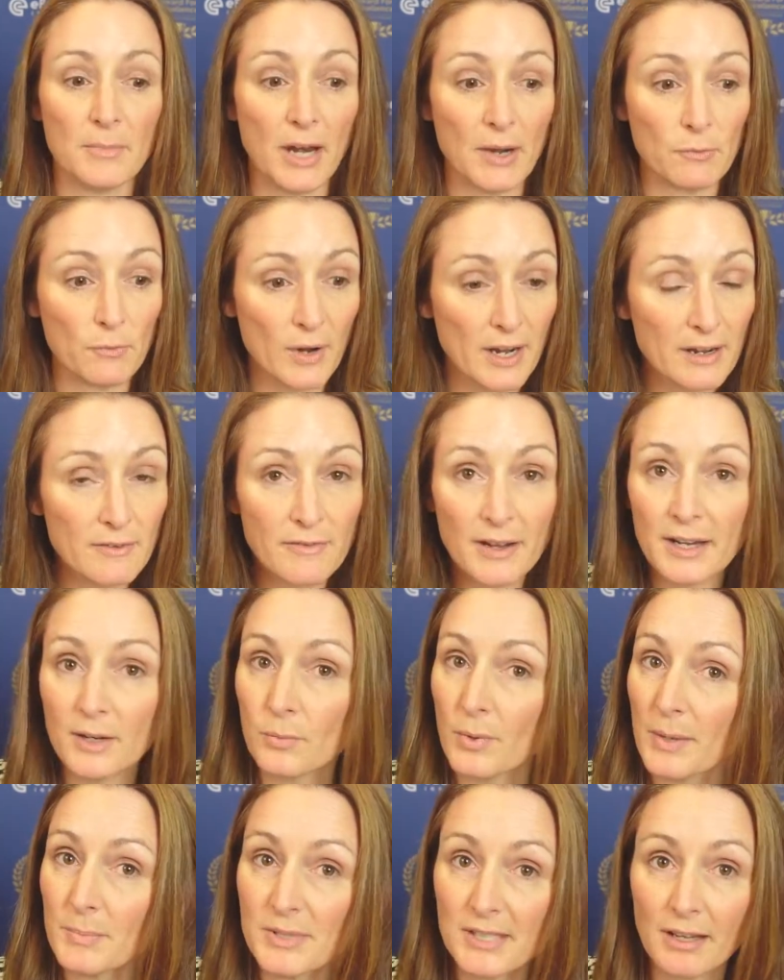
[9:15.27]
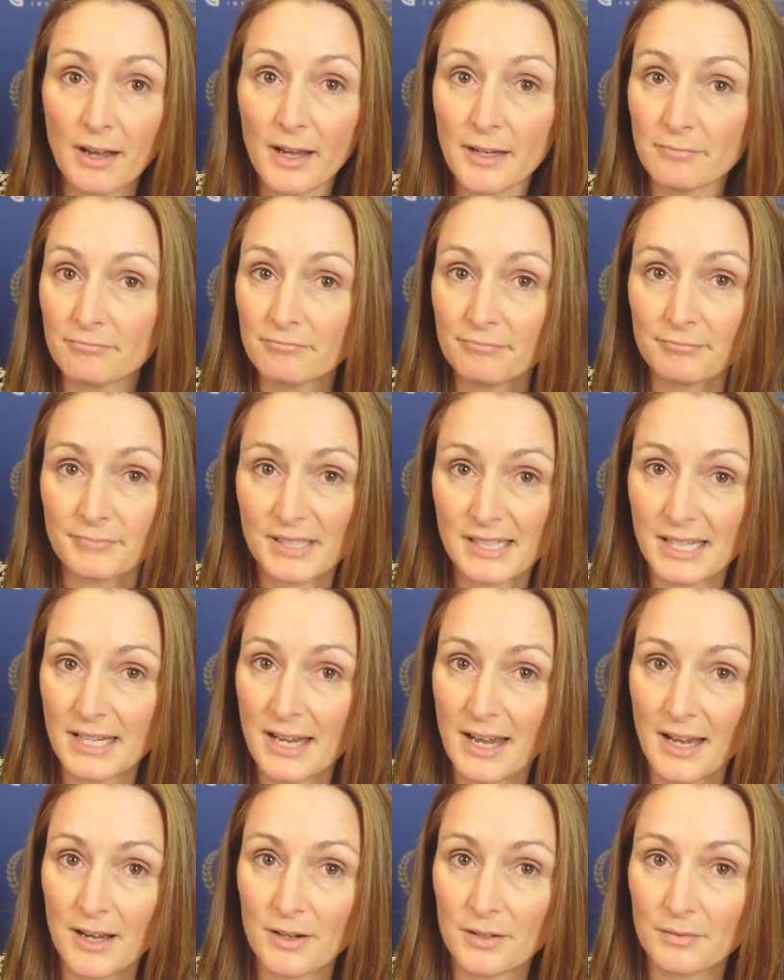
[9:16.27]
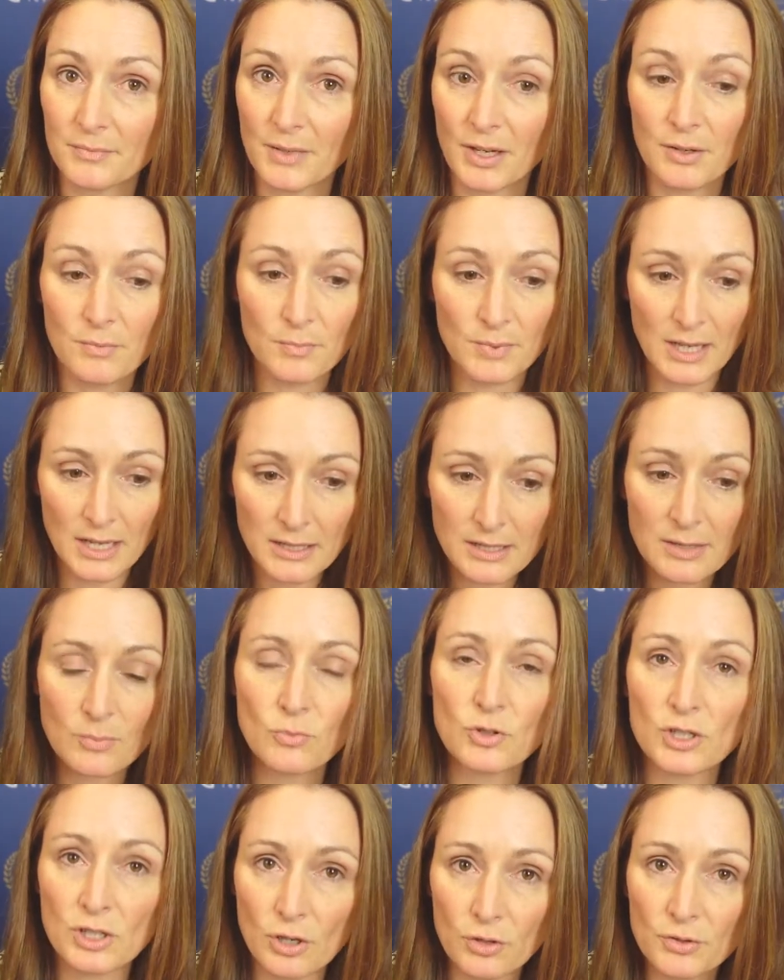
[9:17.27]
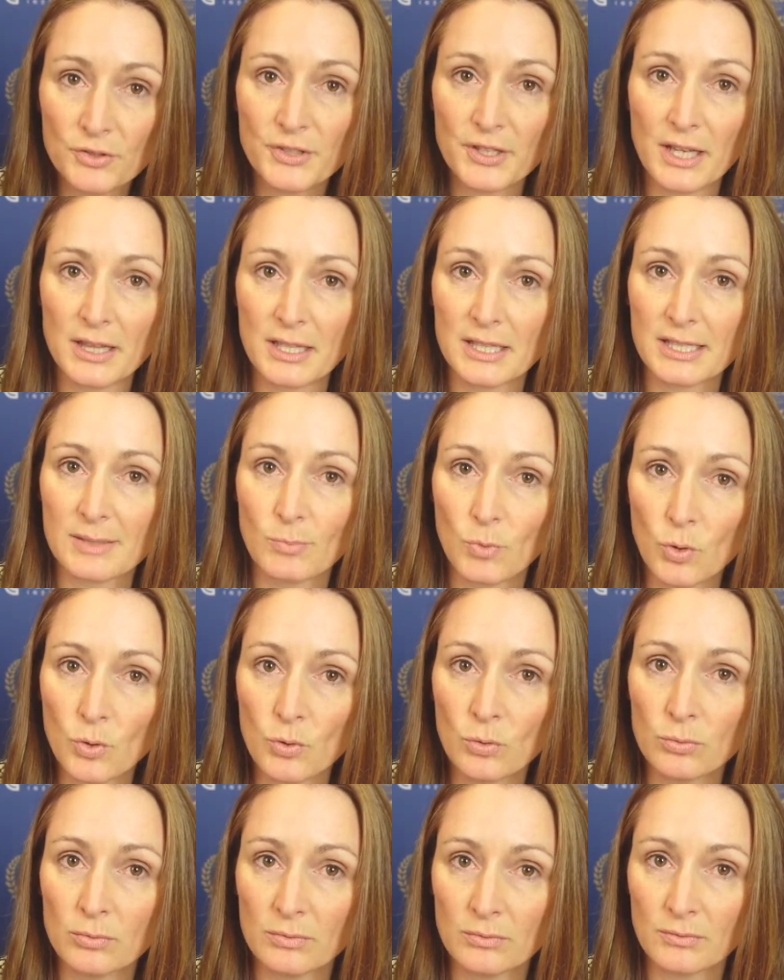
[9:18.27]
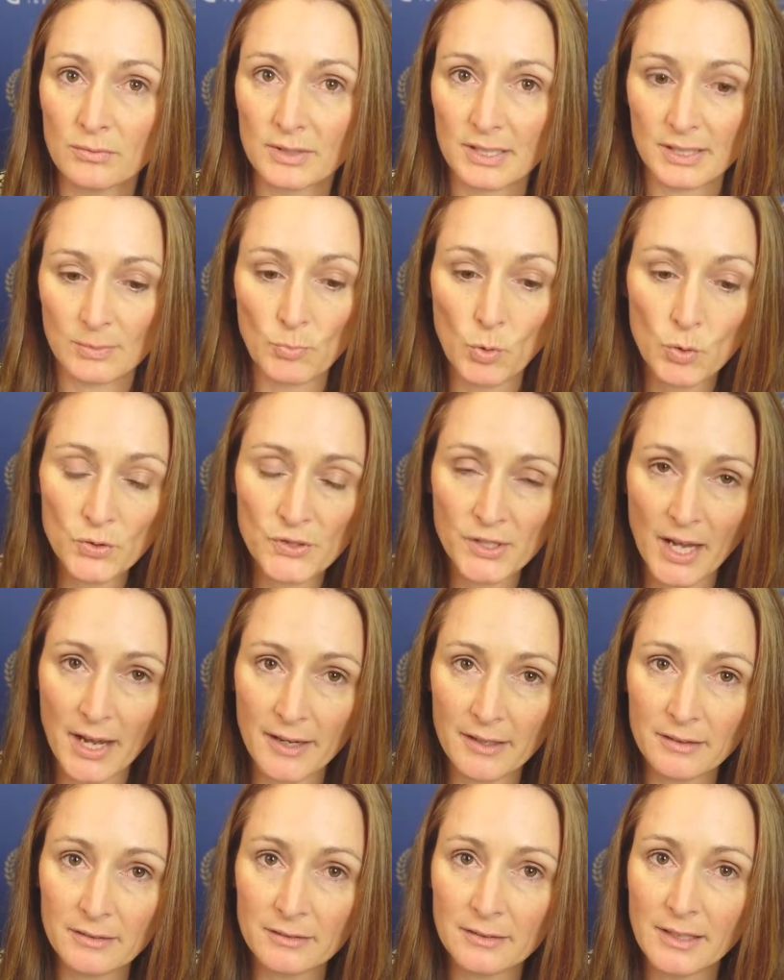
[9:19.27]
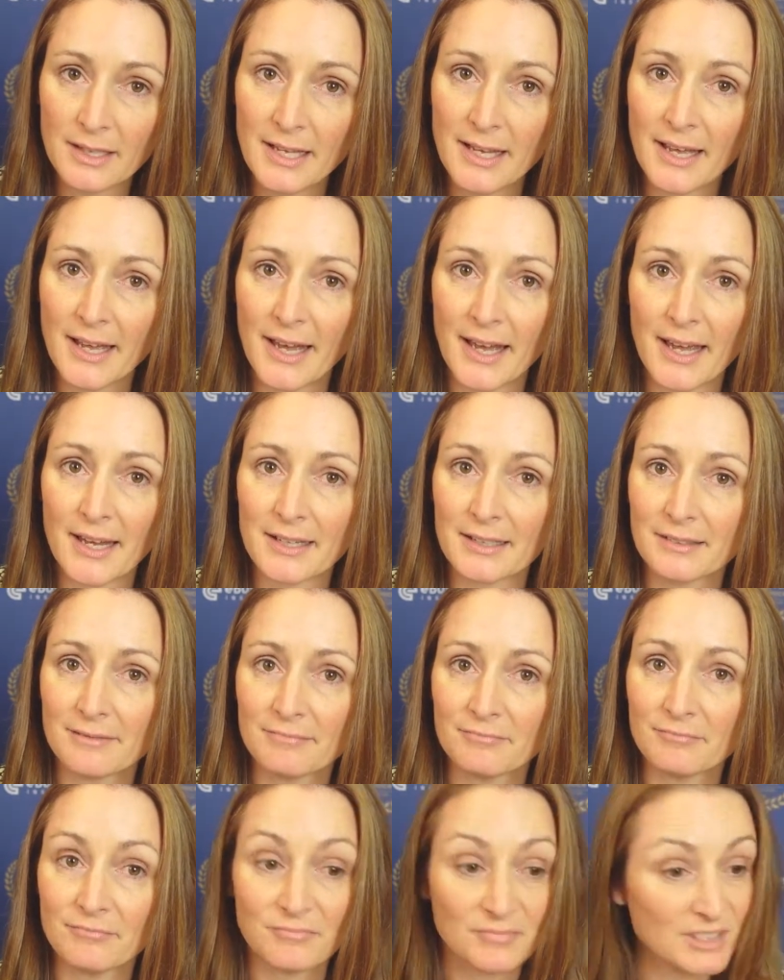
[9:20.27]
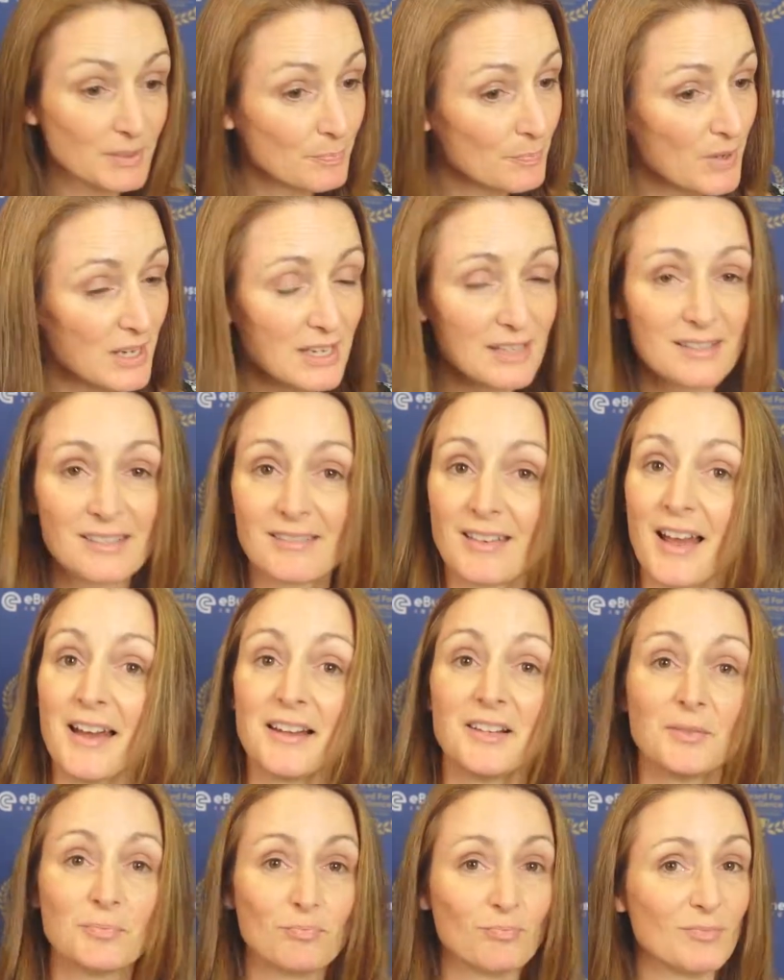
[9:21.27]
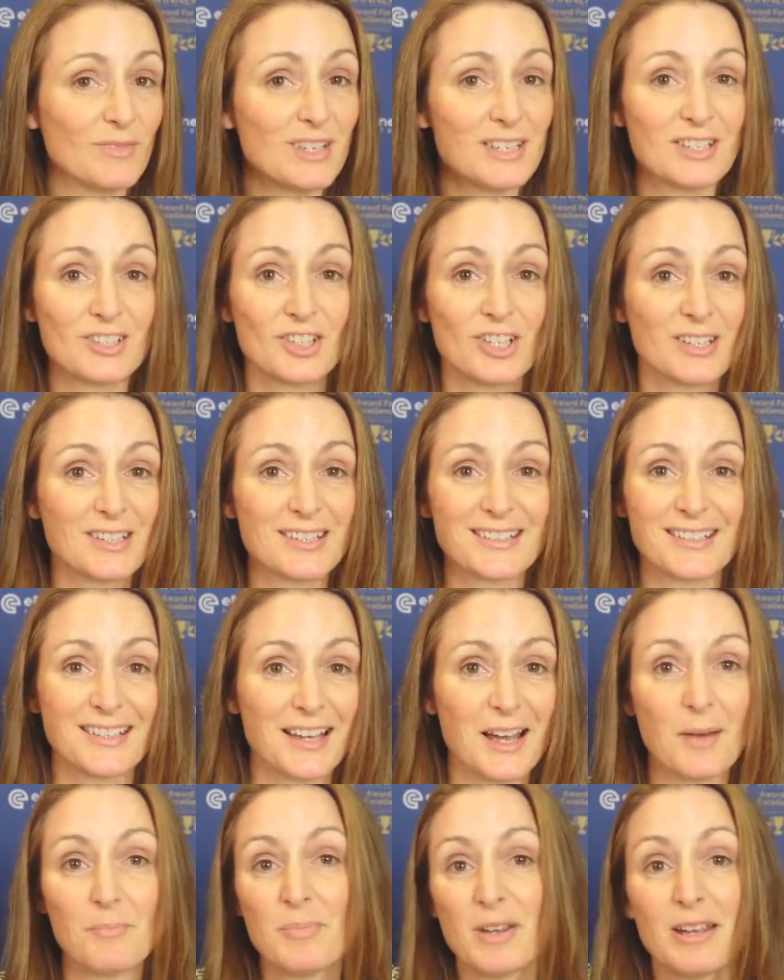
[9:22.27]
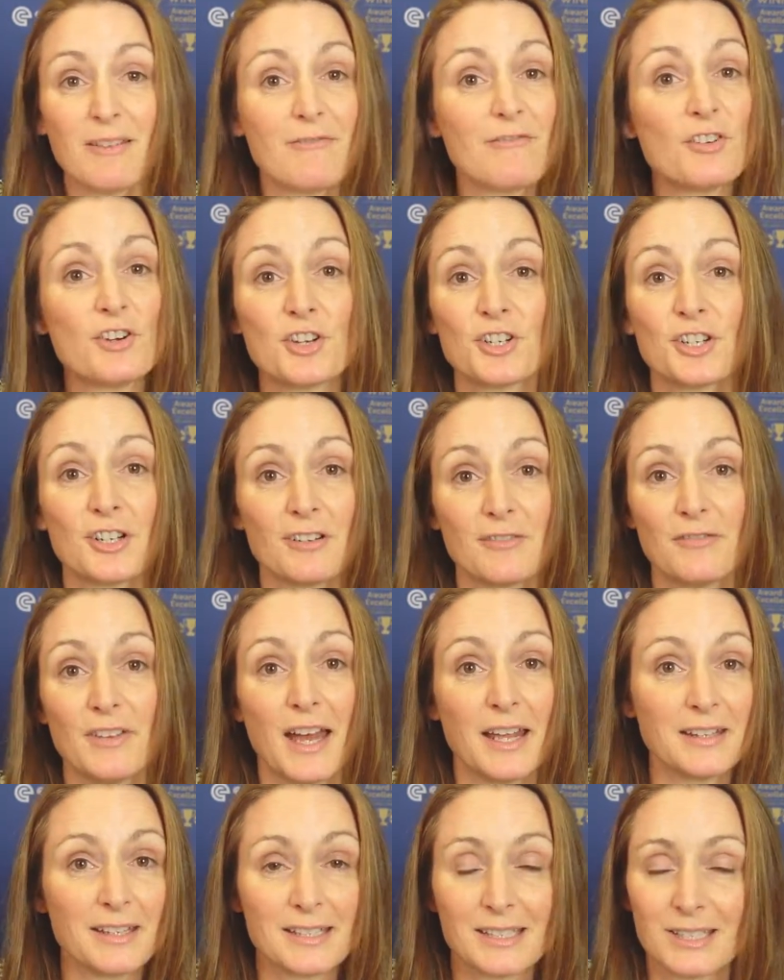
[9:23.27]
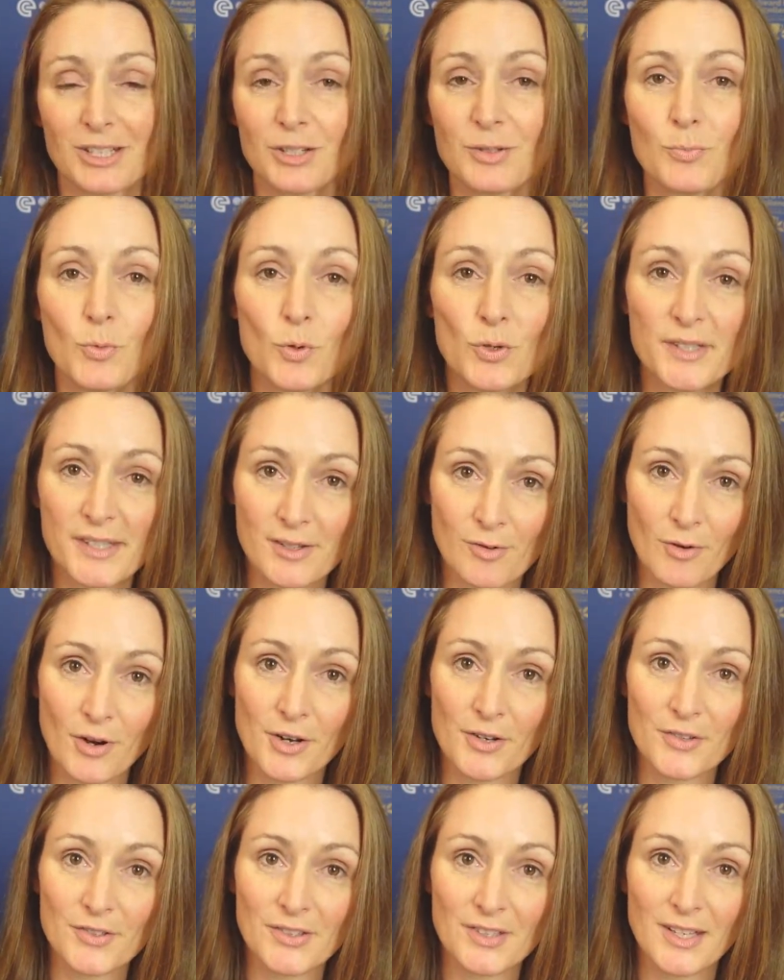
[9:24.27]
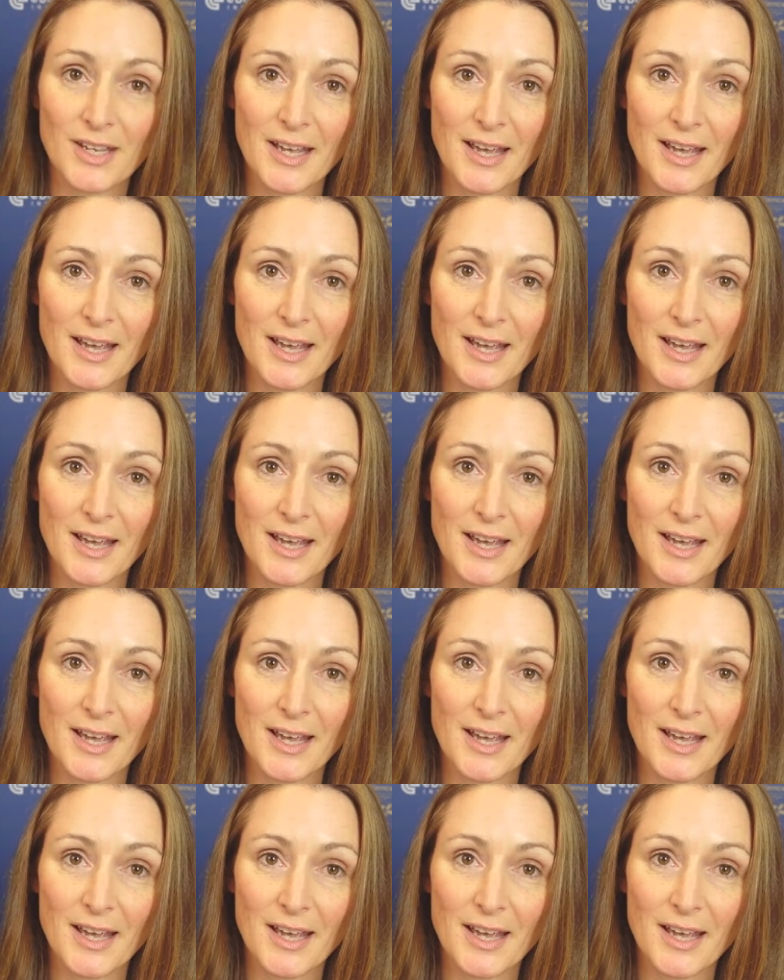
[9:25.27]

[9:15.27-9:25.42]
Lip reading: renovate a website, see how, get some results in the small scale. And the bigger scale is just a bigger version of that. It's just more zeros.